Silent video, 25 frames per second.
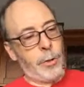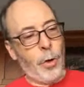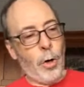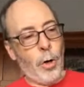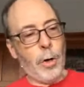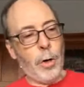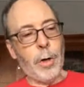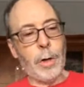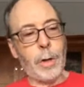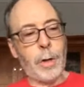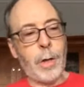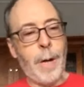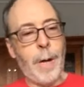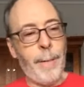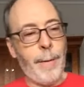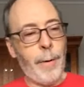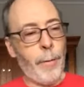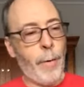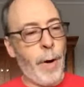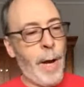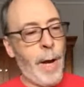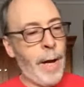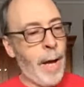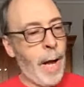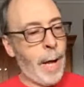Sure,
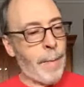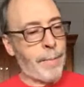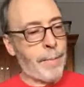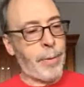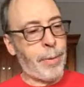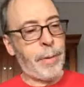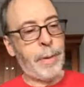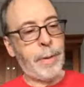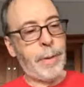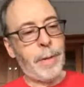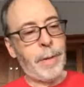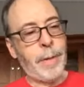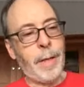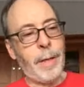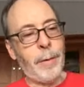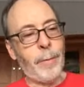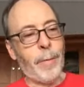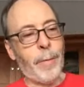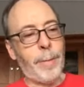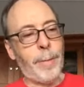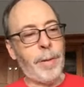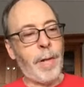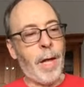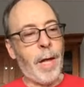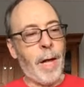coming right up, he
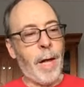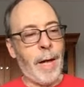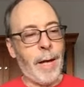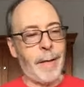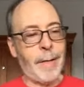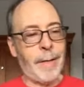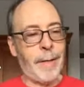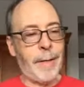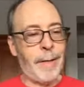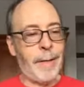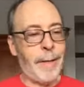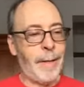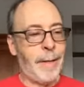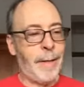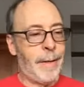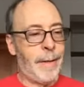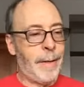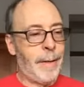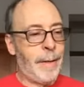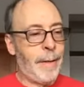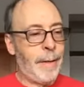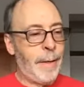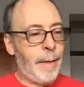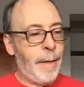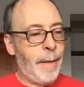replied.
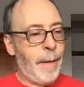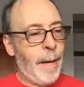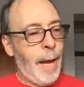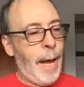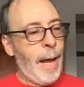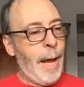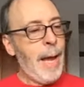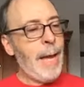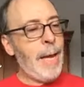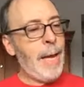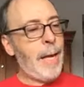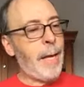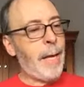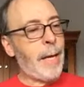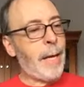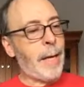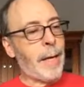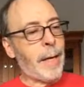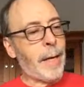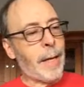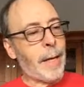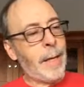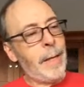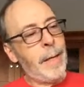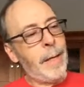
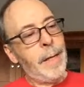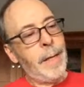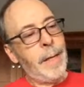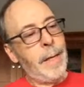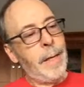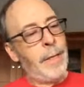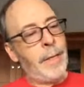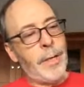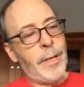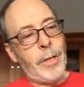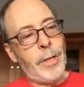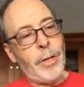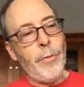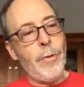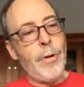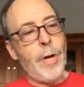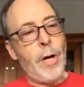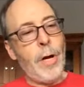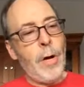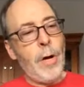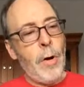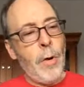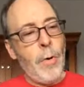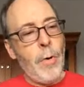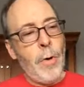Hey, did you
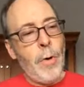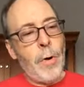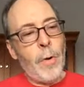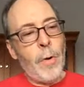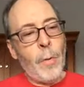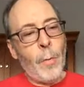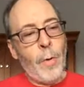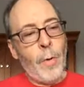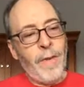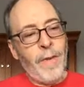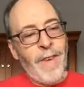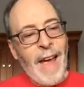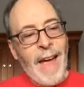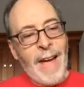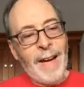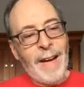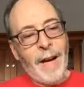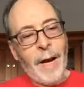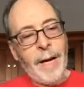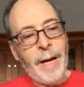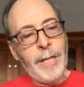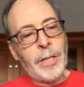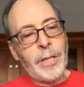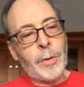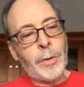know we've
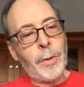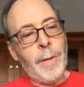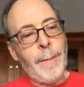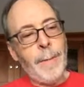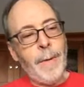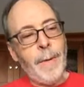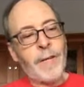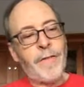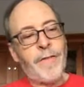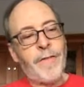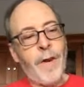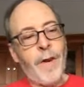had ice cream